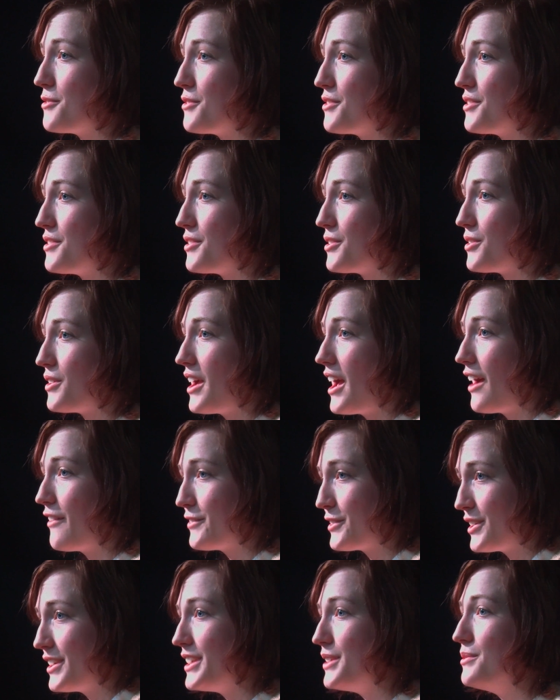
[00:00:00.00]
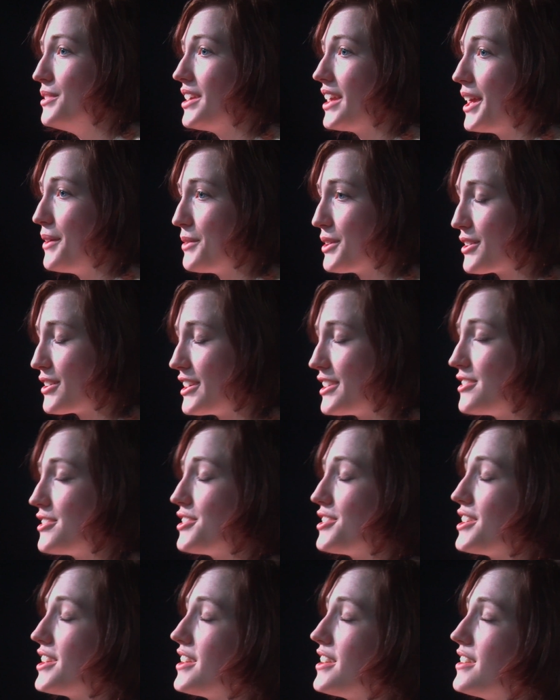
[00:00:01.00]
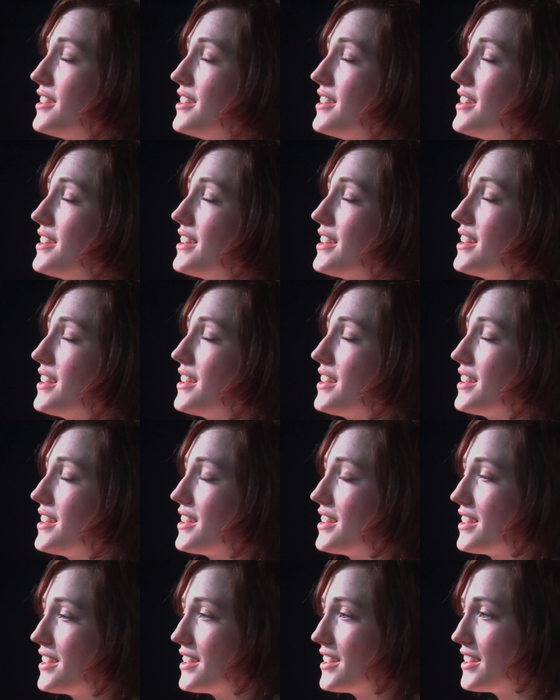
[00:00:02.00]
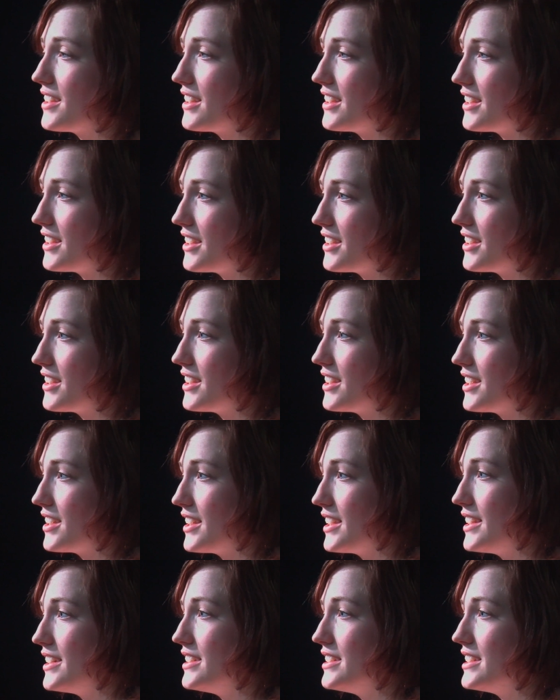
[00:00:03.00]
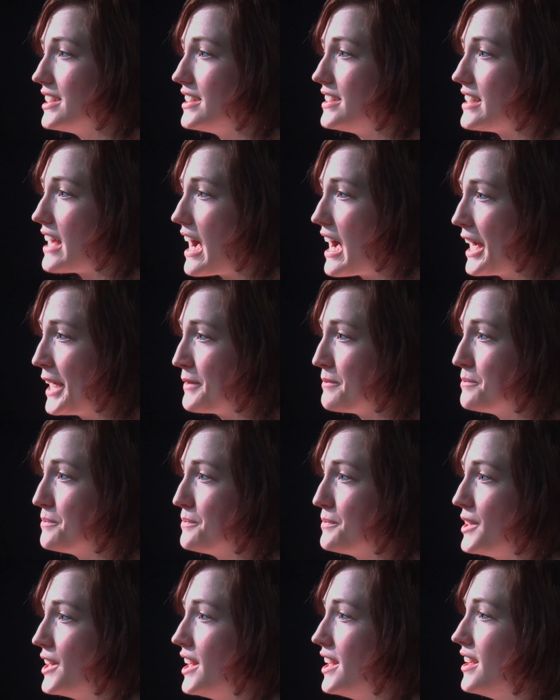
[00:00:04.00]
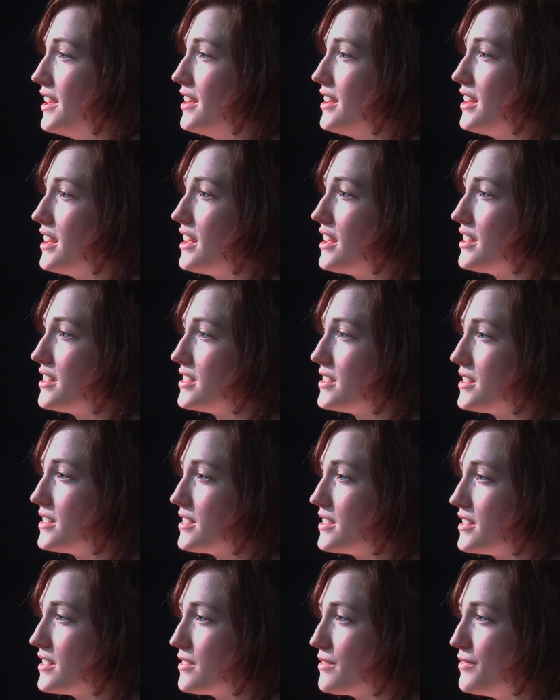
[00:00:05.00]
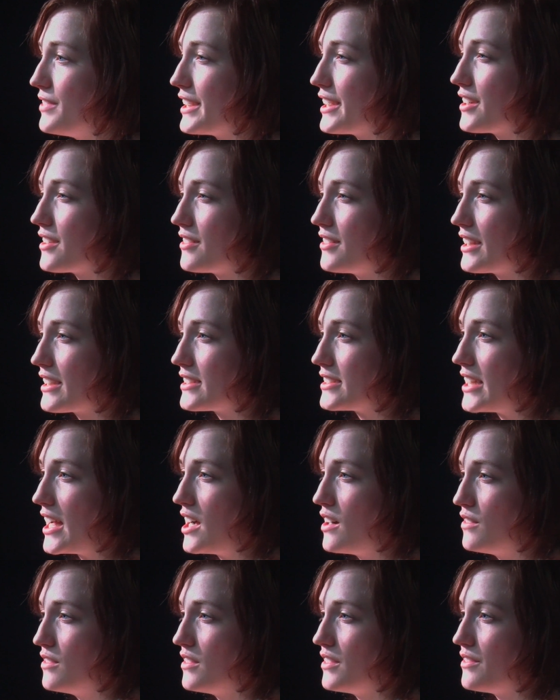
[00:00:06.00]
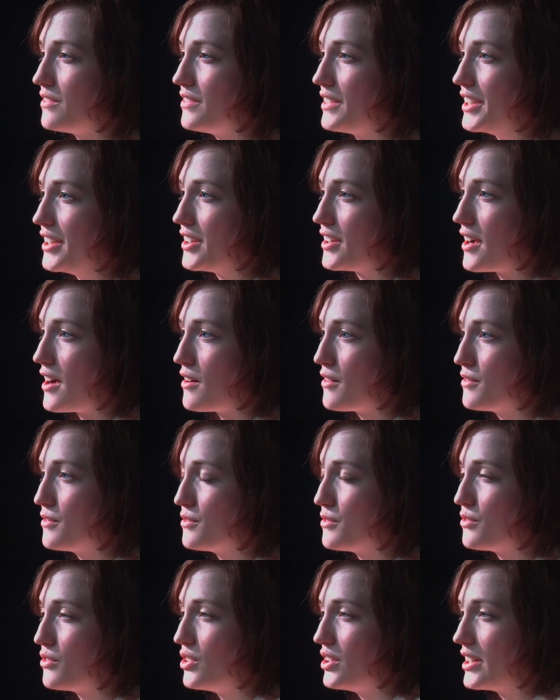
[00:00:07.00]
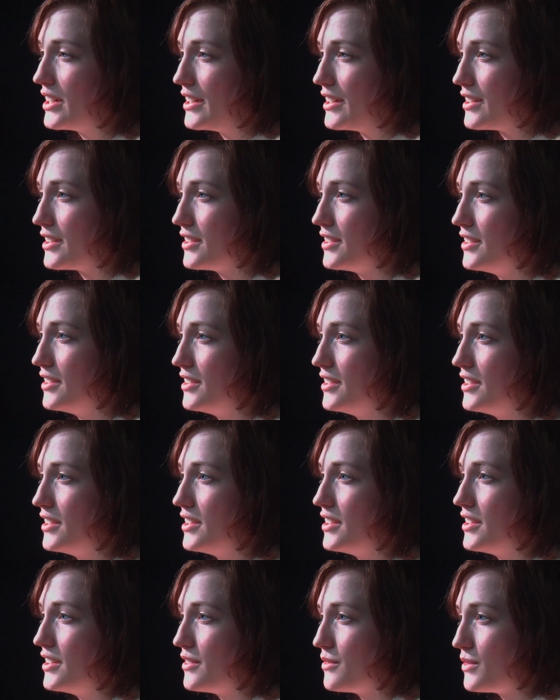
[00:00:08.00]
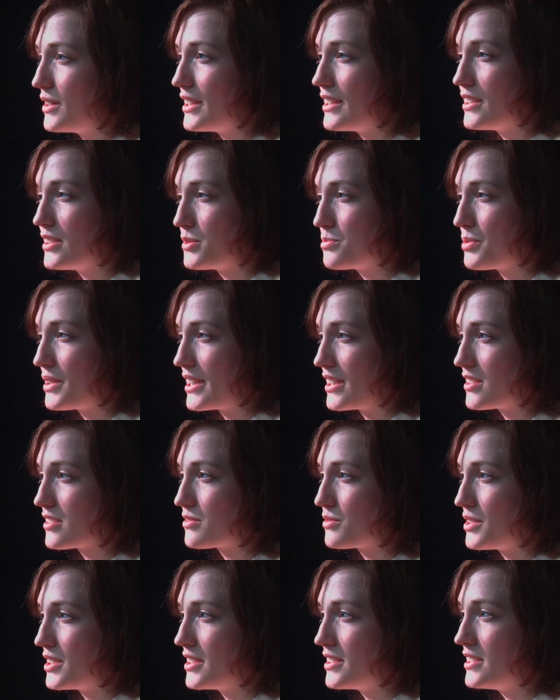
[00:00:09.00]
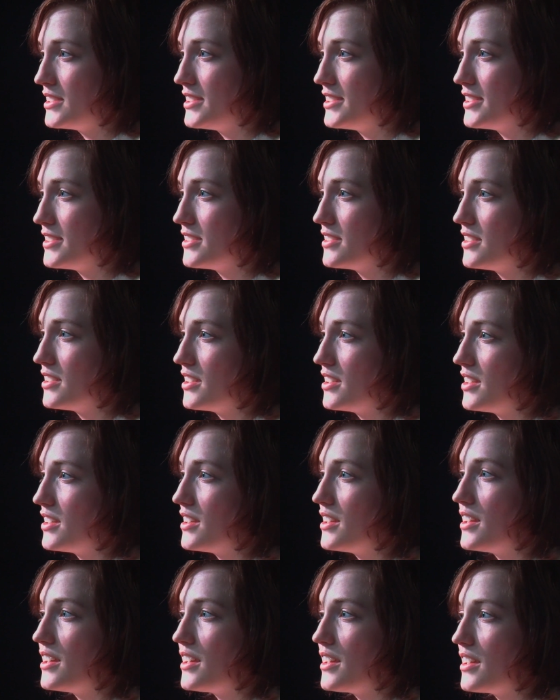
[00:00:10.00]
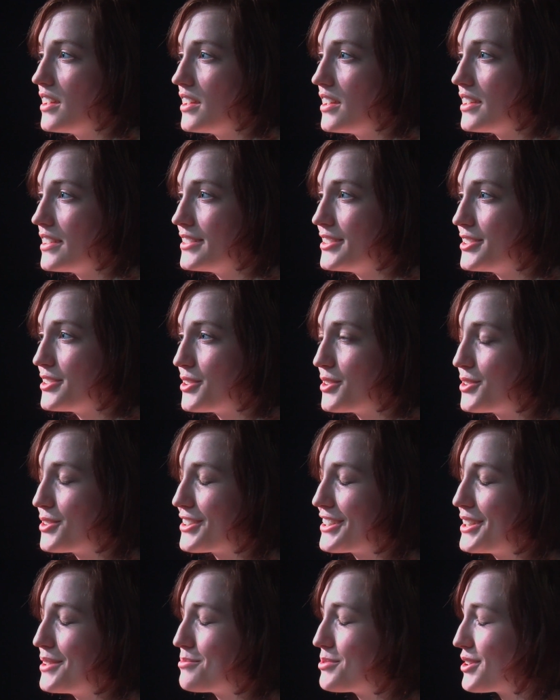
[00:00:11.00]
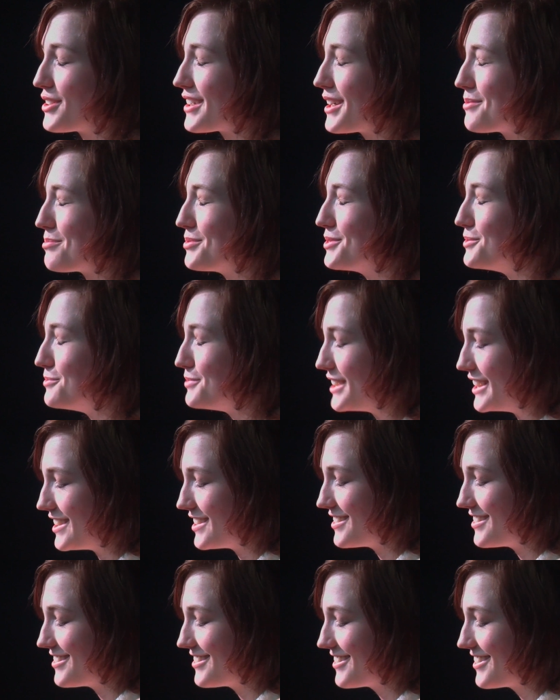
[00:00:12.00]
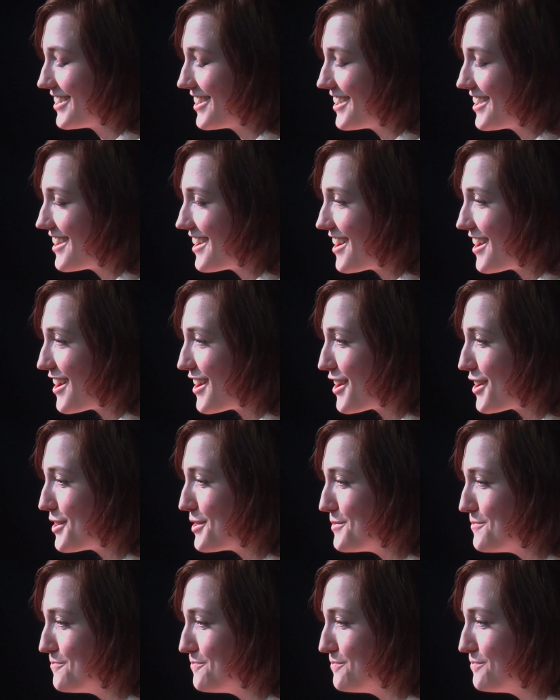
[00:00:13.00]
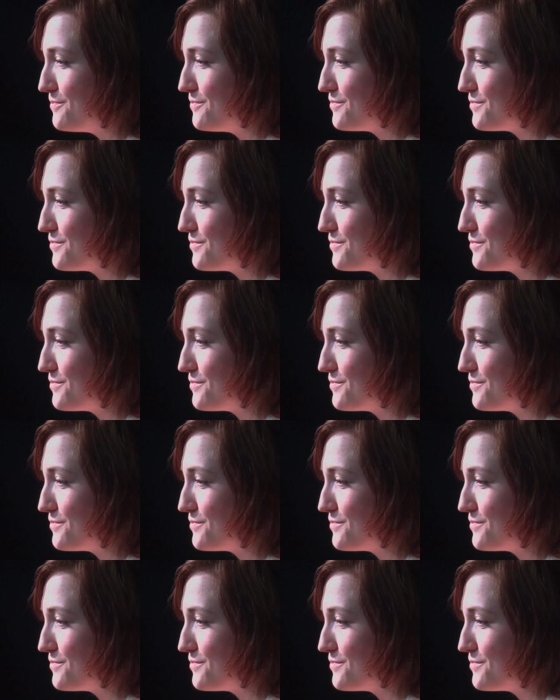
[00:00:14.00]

so after he became a Christian, he needed time to figure things out and figure out where what his place was. And so he broke up with me. Um,